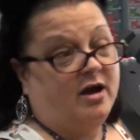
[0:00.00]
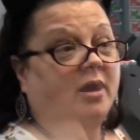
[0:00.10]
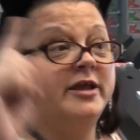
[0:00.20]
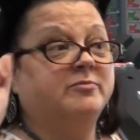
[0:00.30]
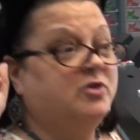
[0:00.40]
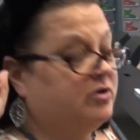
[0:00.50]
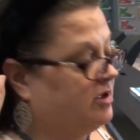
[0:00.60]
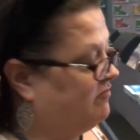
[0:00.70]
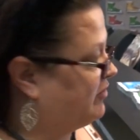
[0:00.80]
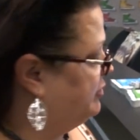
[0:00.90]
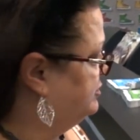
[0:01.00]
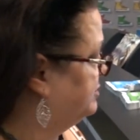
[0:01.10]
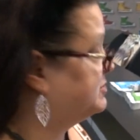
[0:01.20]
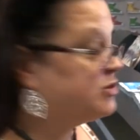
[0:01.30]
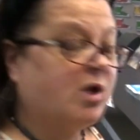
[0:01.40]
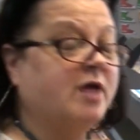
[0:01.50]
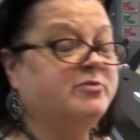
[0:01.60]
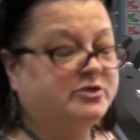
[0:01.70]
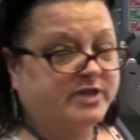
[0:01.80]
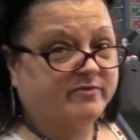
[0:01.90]
I am looking for new
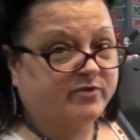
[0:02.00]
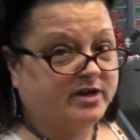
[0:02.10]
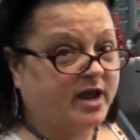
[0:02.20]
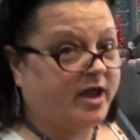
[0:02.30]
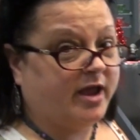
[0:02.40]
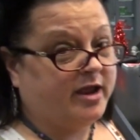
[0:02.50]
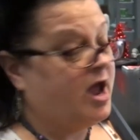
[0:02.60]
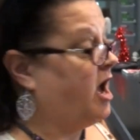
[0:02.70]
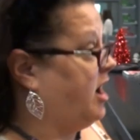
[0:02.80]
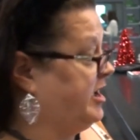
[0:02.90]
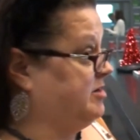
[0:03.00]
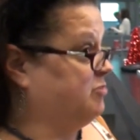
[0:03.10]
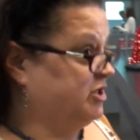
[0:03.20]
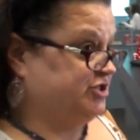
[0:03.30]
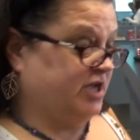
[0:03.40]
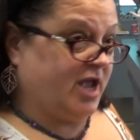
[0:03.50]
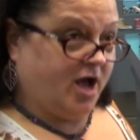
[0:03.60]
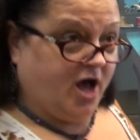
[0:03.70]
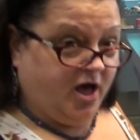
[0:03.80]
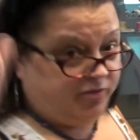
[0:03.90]
subscribers every day. I am watching
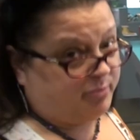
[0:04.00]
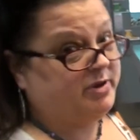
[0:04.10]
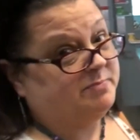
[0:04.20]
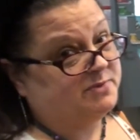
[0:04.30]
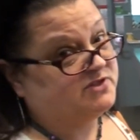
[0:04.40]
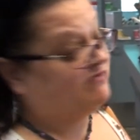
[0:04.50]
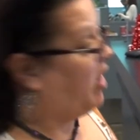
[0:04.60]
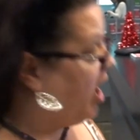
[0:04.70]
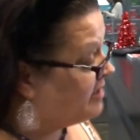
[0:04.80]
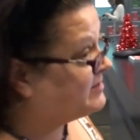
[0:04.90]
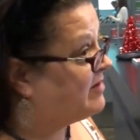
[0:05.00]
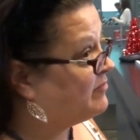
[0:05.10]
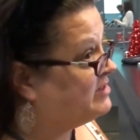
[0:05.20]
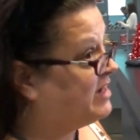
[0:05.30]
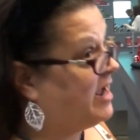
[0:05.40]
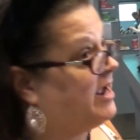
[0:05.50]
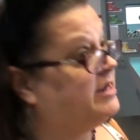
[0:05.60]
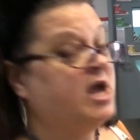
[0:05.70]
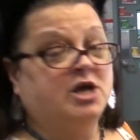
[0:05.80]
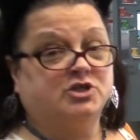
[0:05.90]
other people's vlogs every day.